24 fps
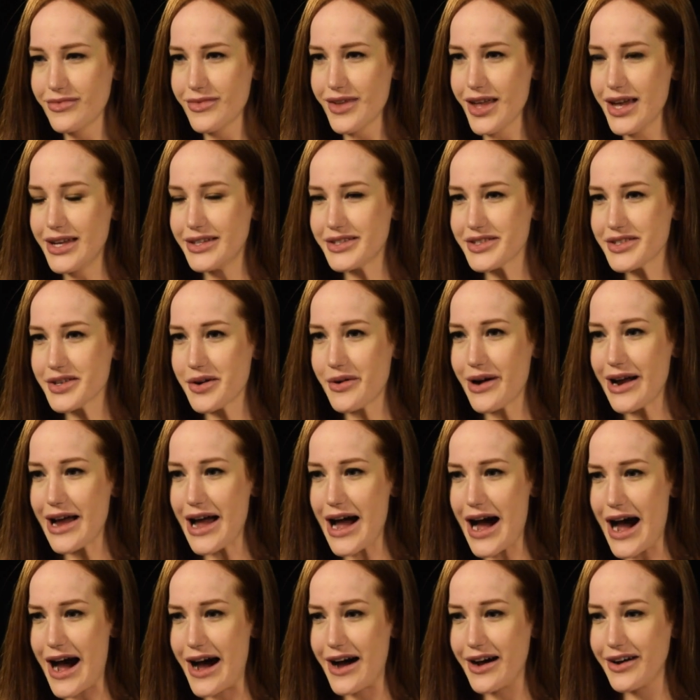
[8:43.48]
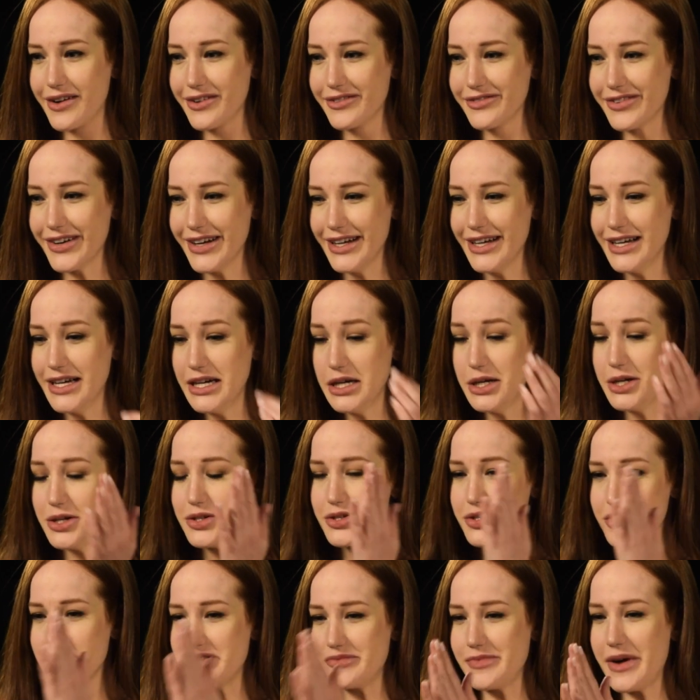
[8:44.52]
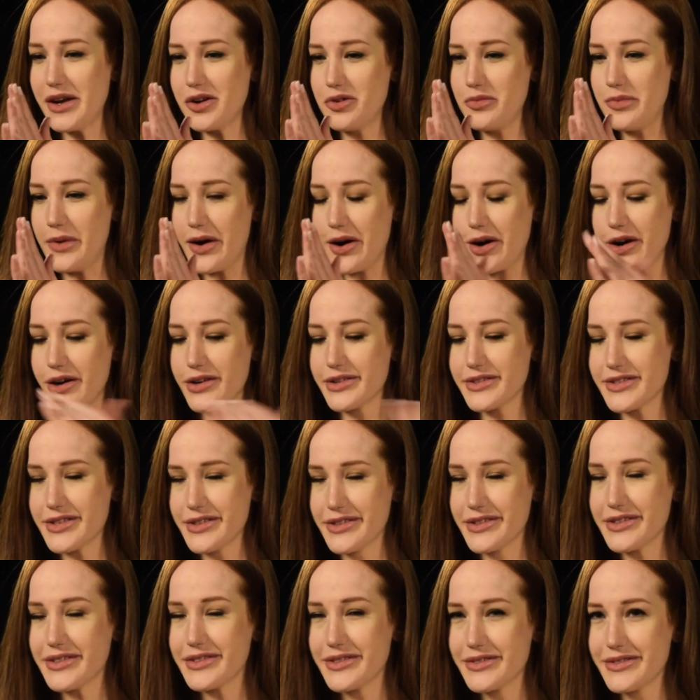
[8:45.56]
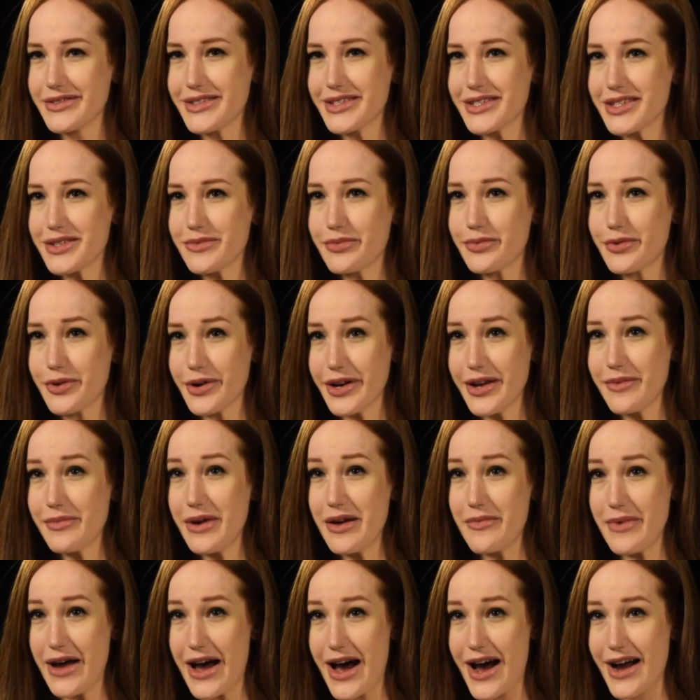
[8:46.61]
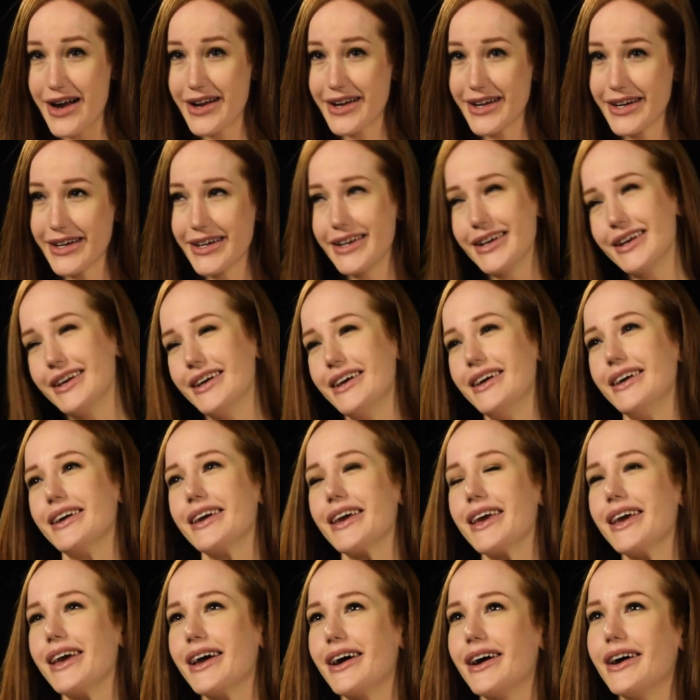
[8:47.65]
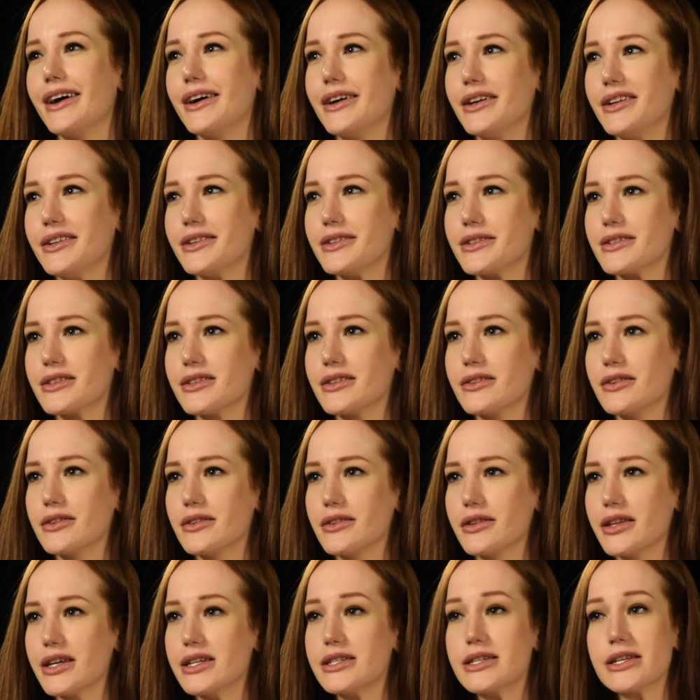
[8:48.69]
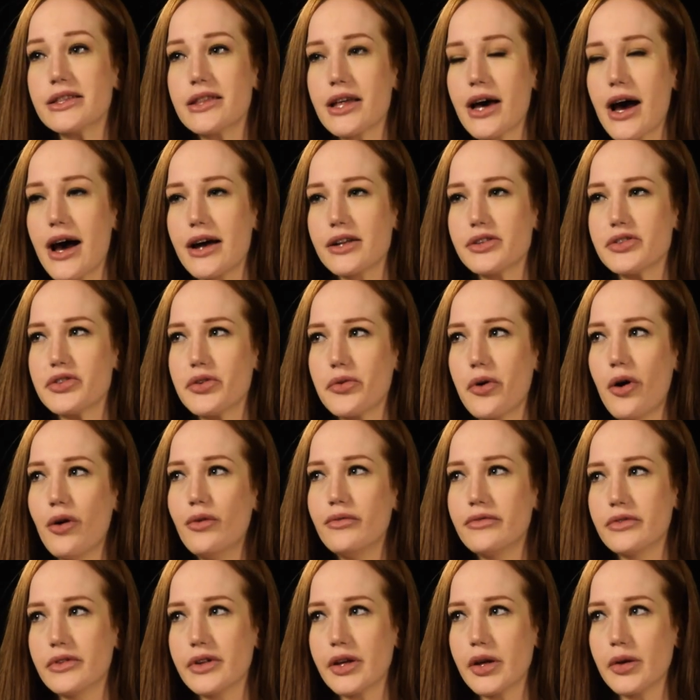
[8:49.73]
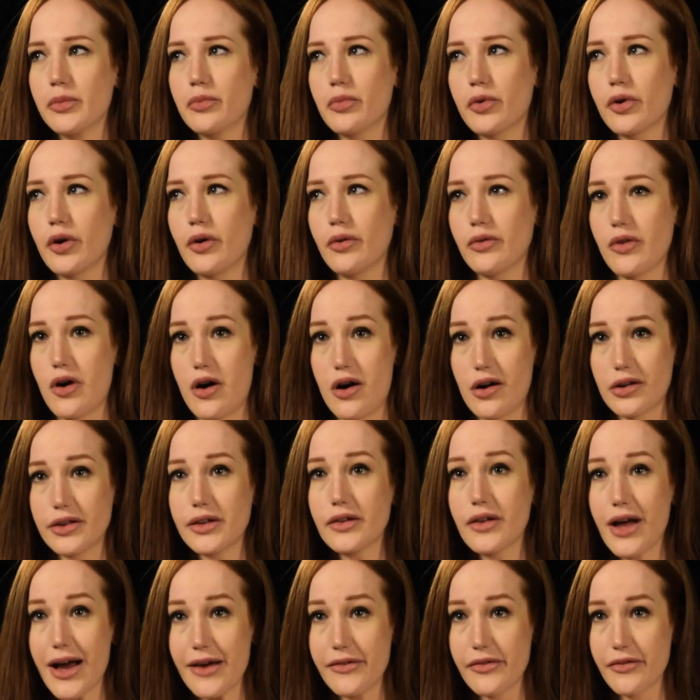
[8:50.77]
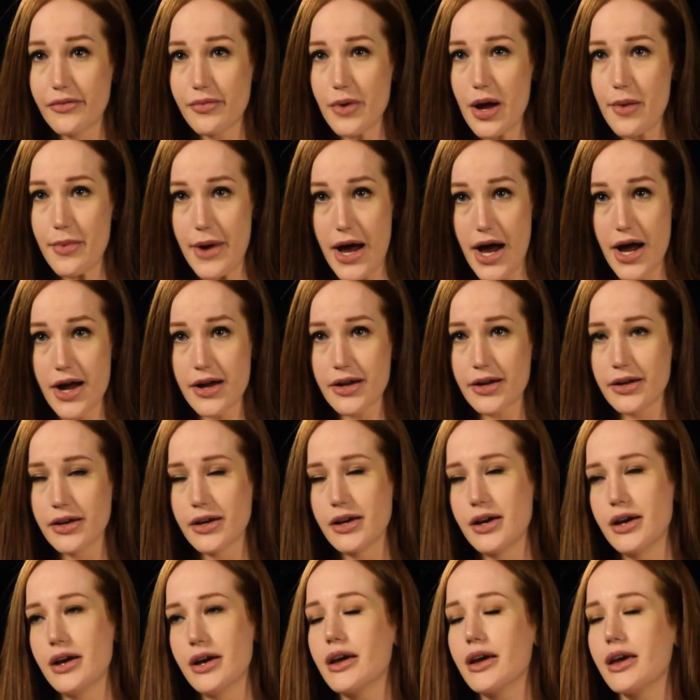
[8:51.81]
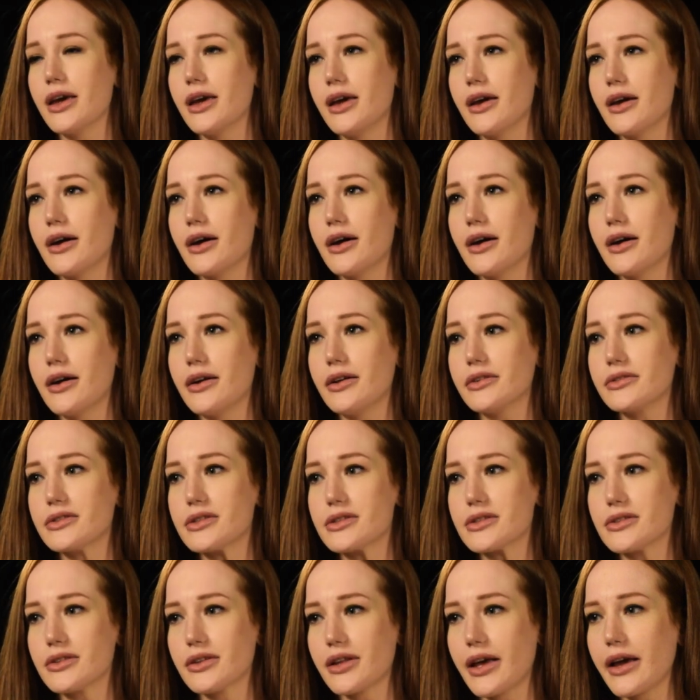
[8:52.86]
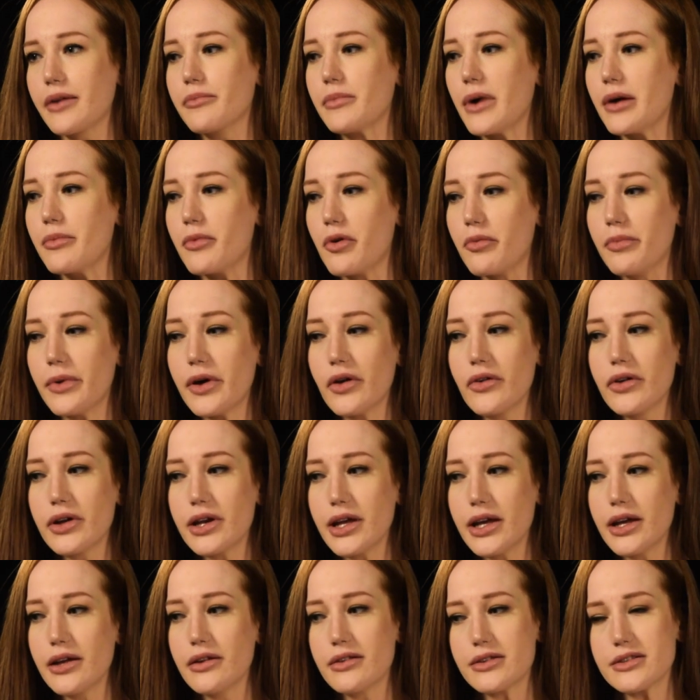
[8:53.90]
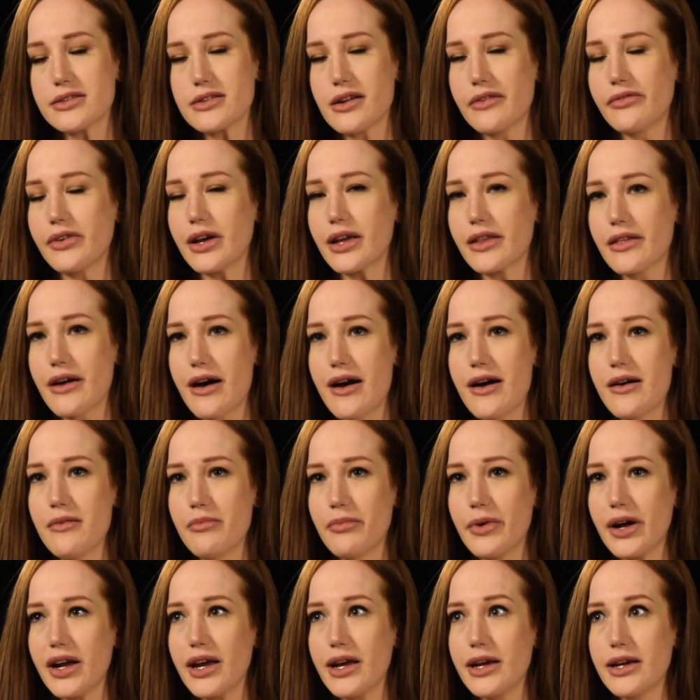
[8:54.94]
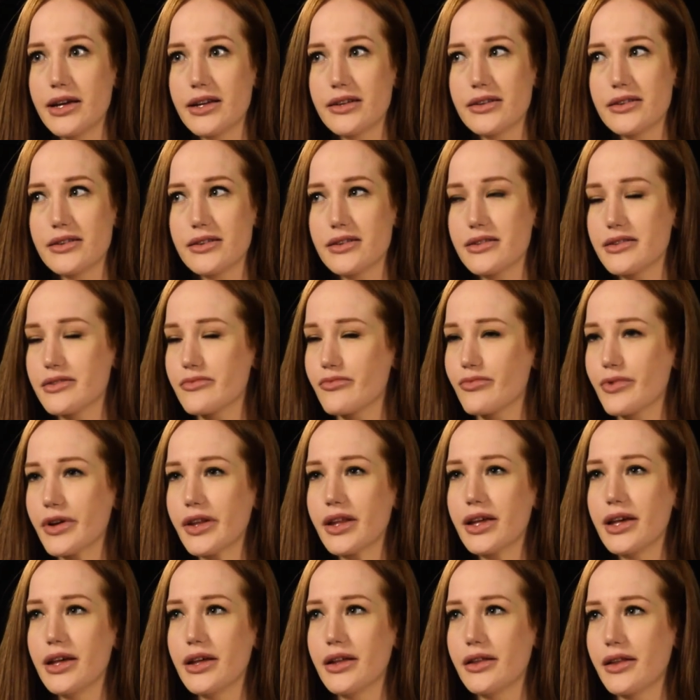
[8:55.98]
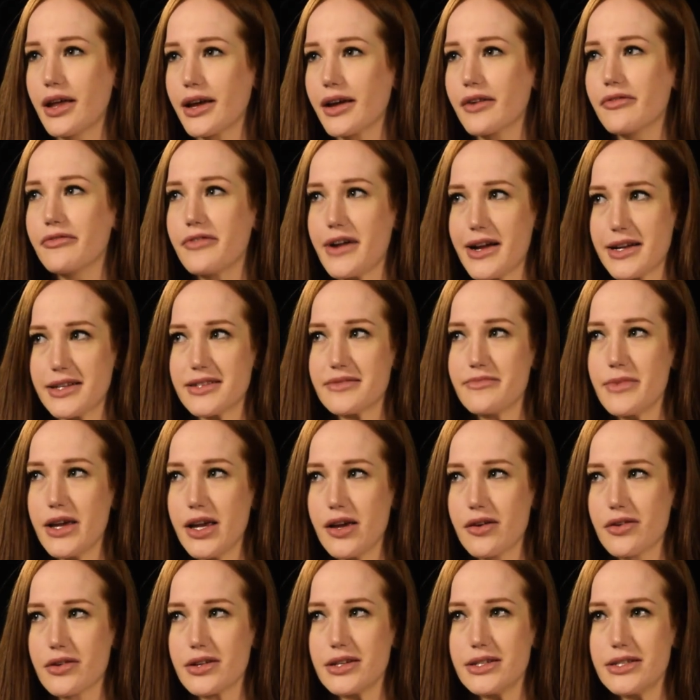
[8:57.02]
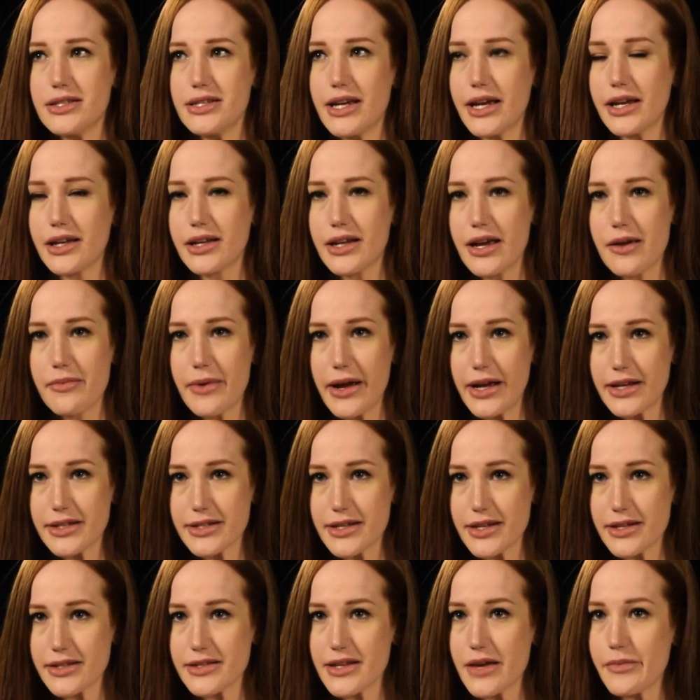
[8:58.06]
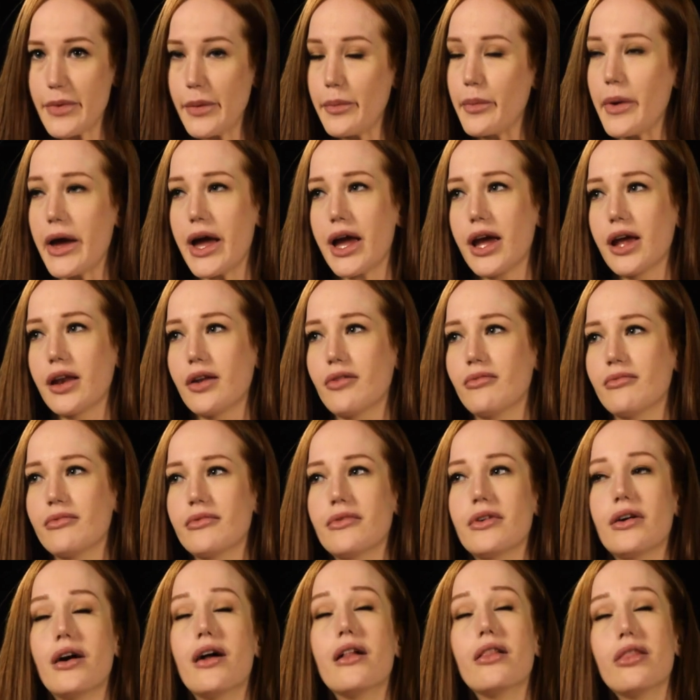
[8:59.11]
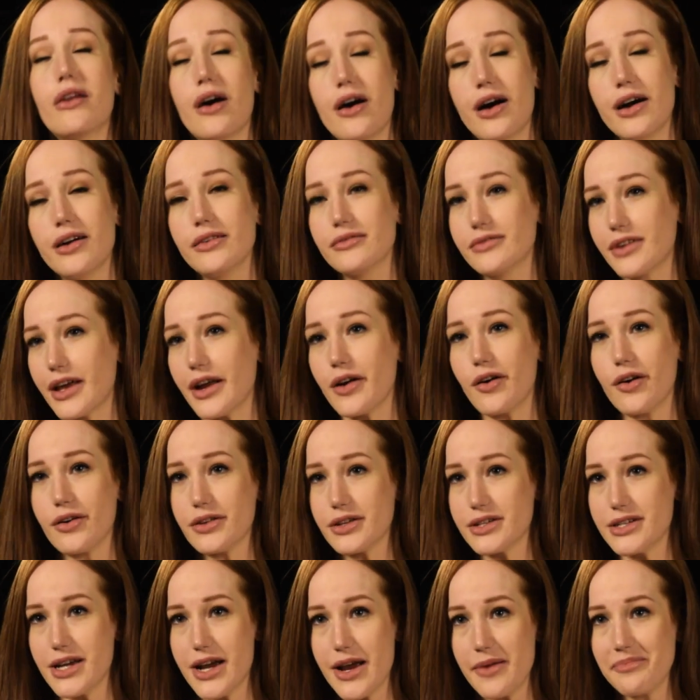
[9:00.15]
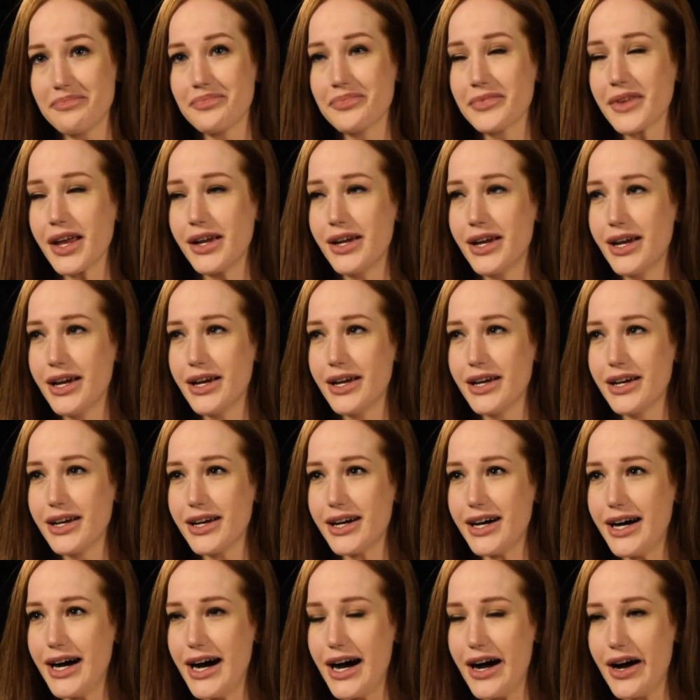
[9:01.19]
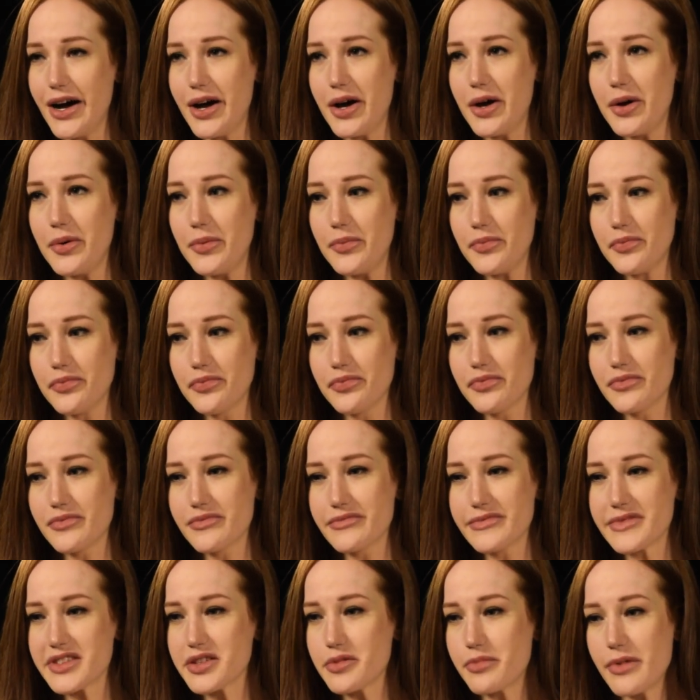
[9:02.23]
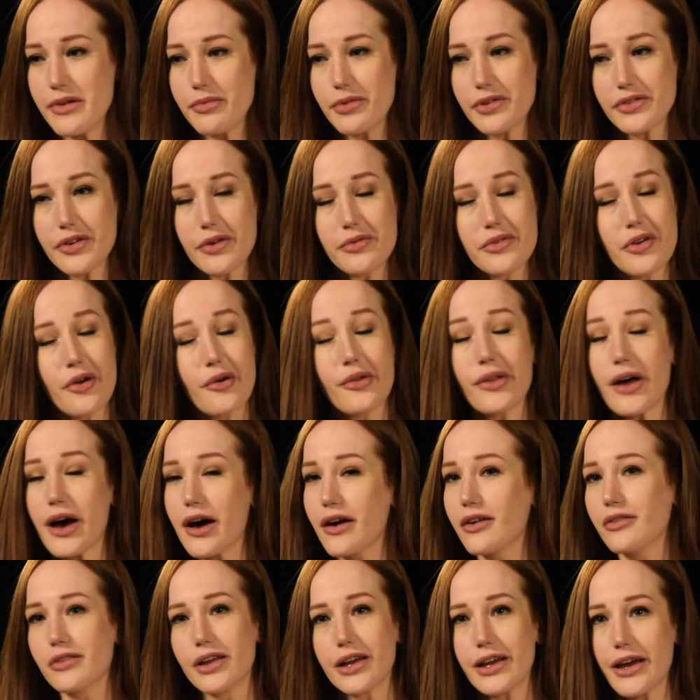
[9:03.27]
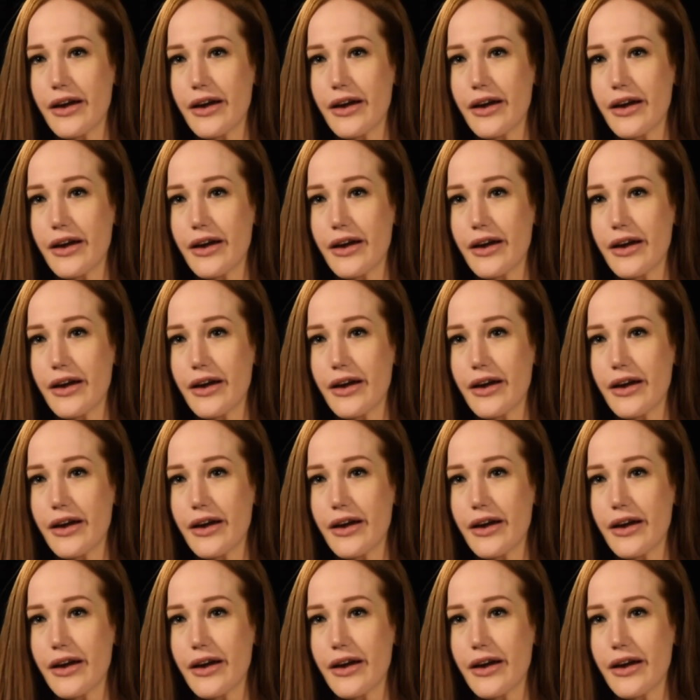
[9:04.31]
And so I have 2 metal bars supporting my back, and they did that to hopefully prolong the life of my back and like my mobility and stuff like that. But it really like affects me on a day-to-day basis. I'm in pain a lot, like all the time. So people don't know that like